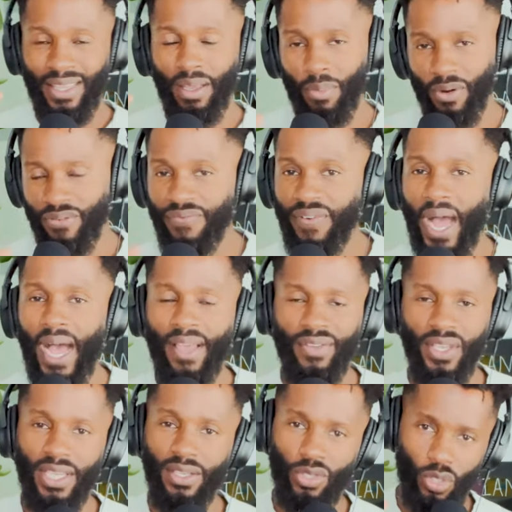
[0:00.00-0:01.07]
Number five
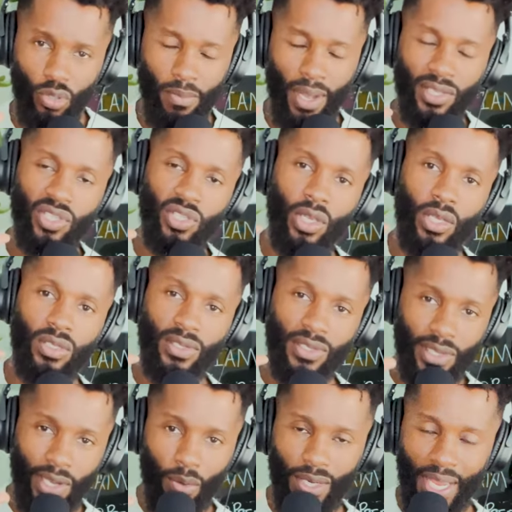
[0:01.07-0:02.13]
is you must
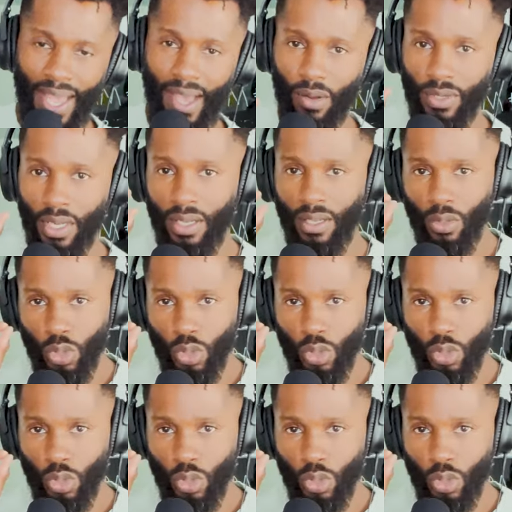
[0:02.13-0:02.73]
slow down